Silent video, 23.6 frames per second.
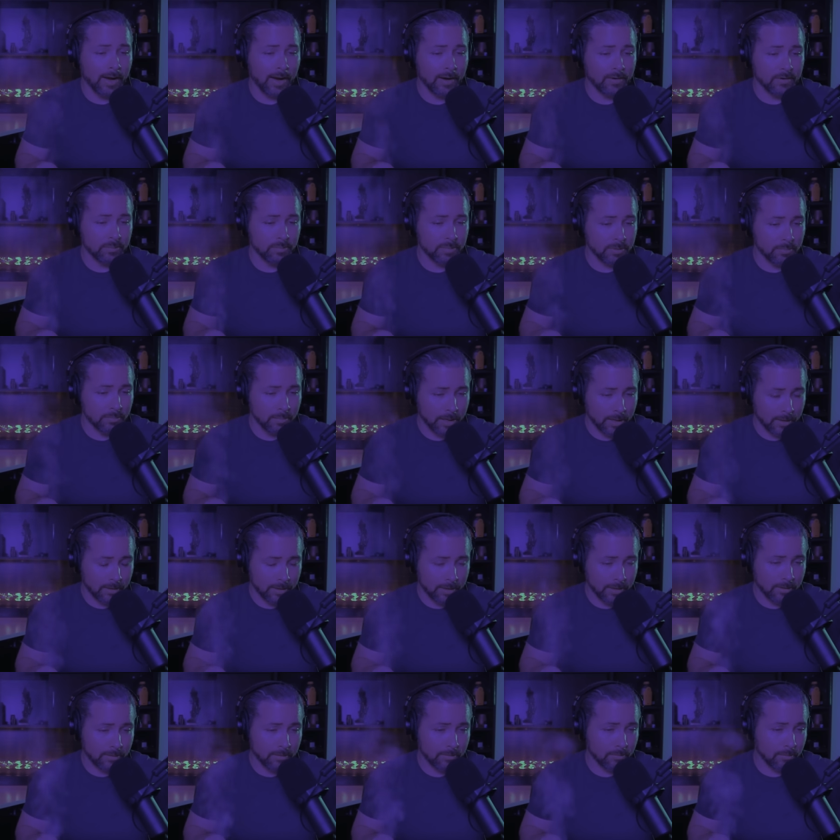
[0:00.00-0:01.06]
how to be
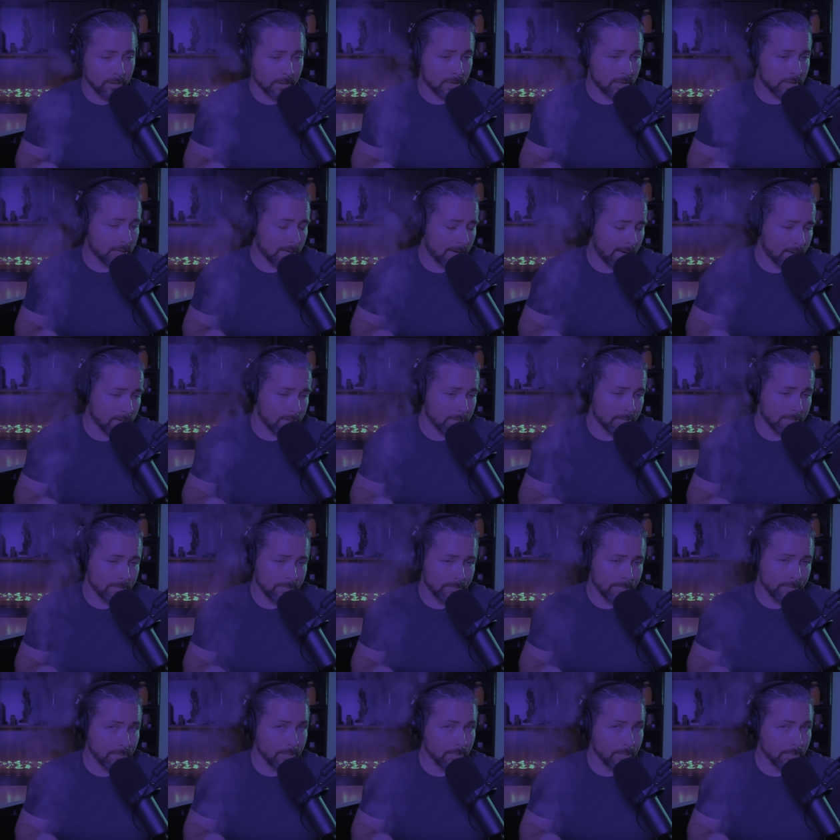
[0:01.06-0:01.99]
married with a child.